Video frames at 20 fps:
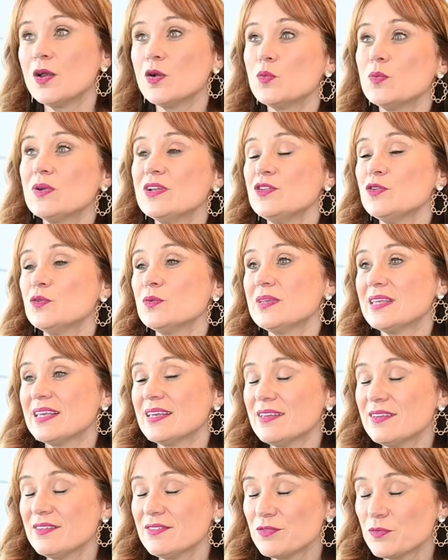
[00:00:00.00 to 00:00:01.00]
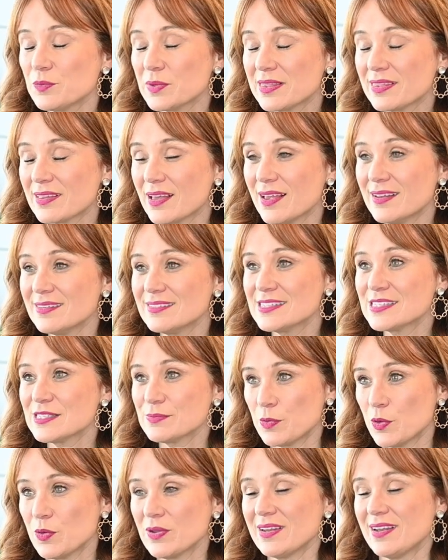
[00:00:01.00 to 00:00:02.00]
When you give with
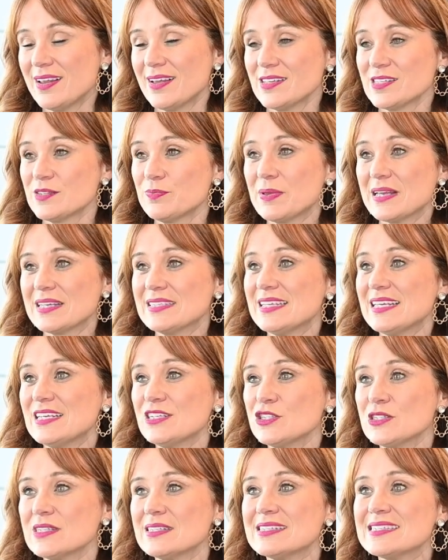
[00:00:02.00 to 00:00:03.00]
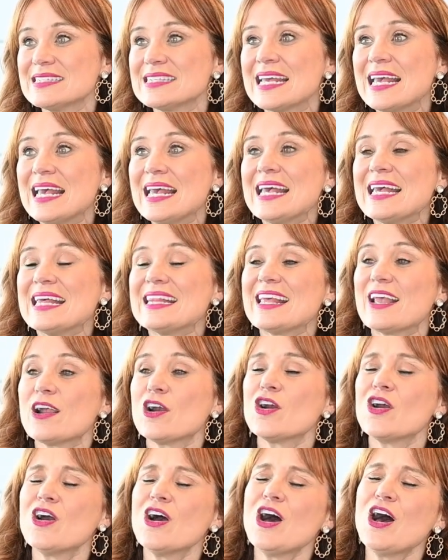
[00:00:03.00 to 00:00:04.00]
unspoken expectations, they
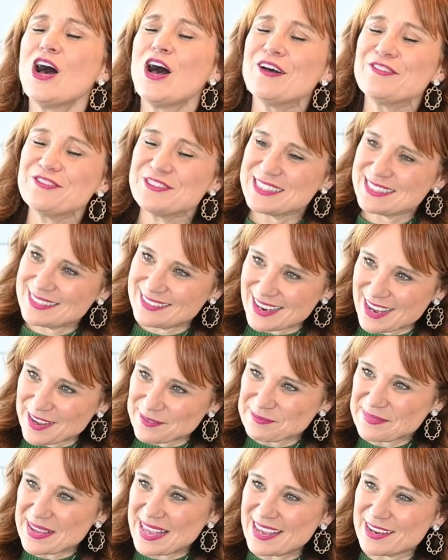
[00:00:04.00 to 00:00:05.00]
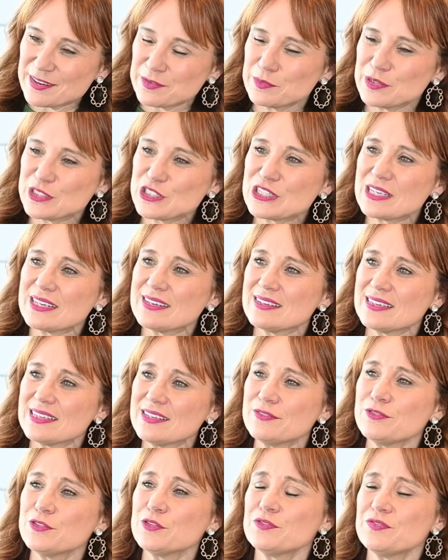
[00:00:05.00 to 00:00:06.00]
are often not met, which can
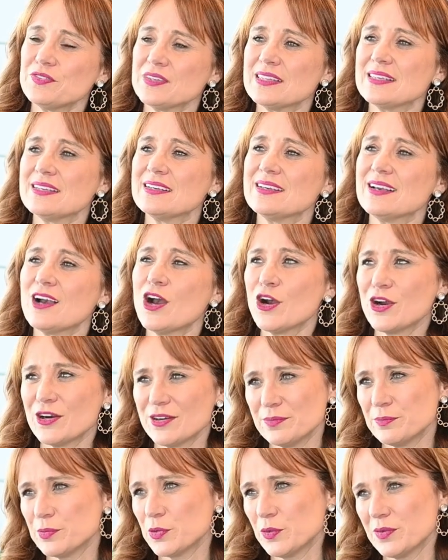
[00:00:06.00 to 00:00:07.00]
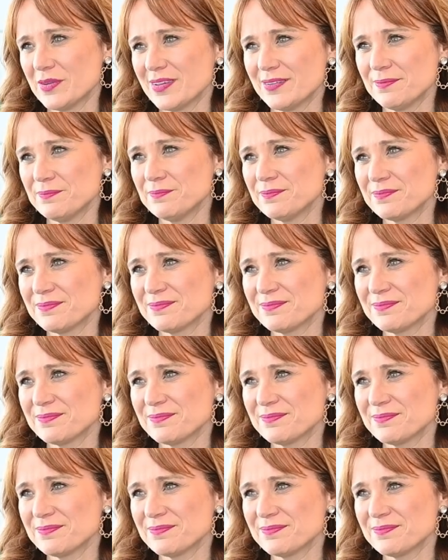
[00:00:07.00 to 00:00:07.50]
leave you feeling heartbroken.